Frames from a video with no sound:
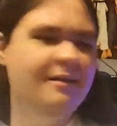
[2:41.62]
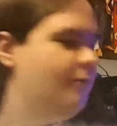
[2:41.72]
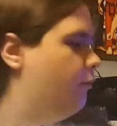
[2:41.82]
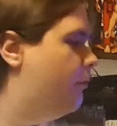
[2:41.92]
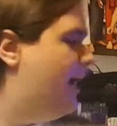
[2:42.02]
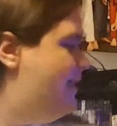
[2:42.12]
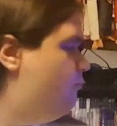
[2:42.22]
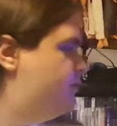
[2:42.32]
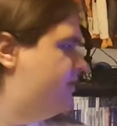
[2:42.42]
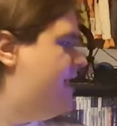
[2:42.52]
Why
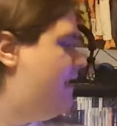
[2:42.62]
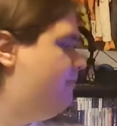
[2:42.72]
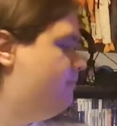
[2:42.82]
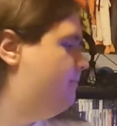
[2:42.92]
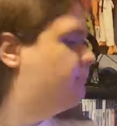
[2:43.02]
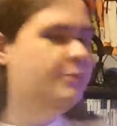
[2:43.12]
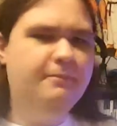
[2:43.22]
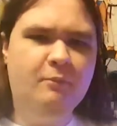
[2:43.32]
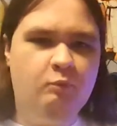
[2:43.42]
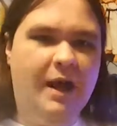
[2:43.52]
was that
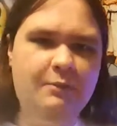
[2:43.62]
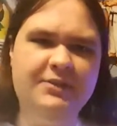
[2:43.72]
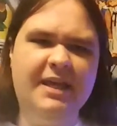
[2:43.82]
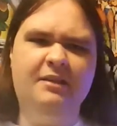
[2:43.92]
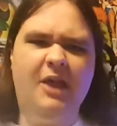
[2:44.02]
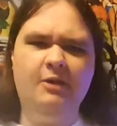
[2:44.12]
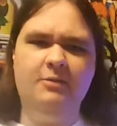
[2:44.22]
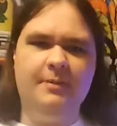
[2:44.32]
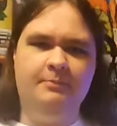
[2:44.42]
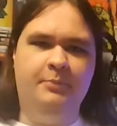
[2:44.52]
allowed to be